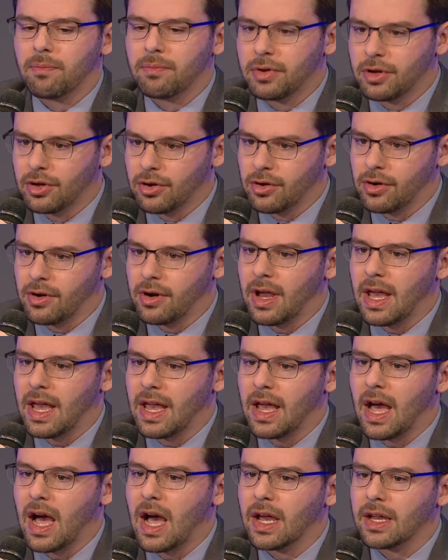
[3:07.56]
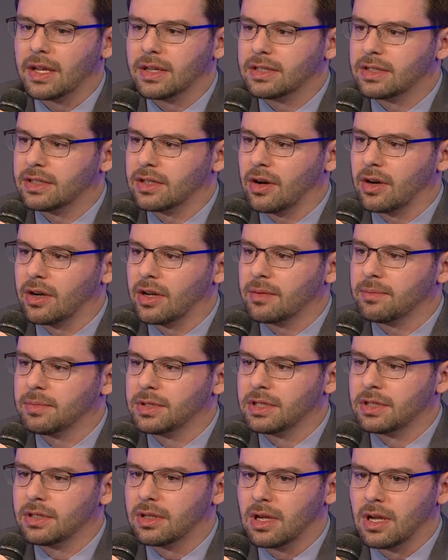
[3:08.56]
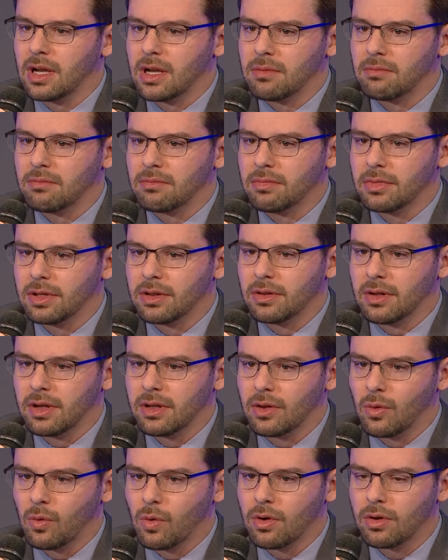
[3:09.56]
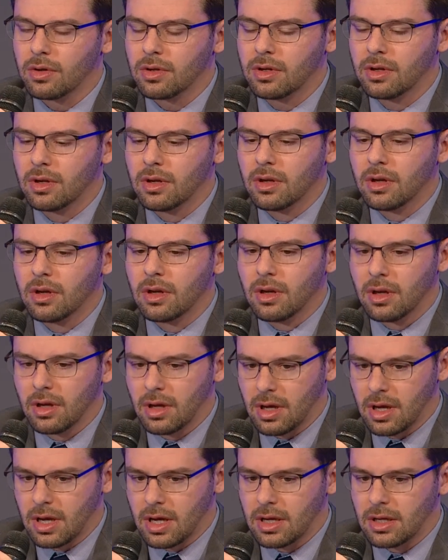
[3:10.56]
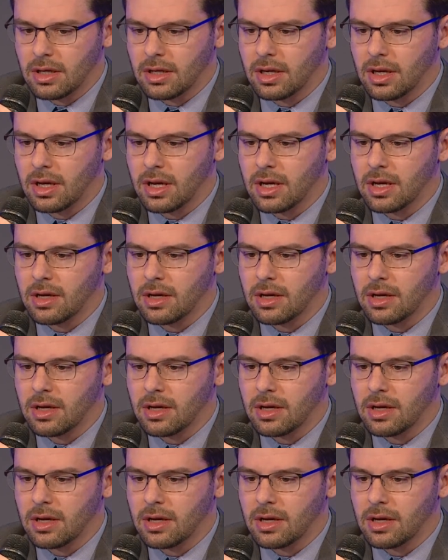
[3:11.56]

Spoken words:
pure AI startups in the world. And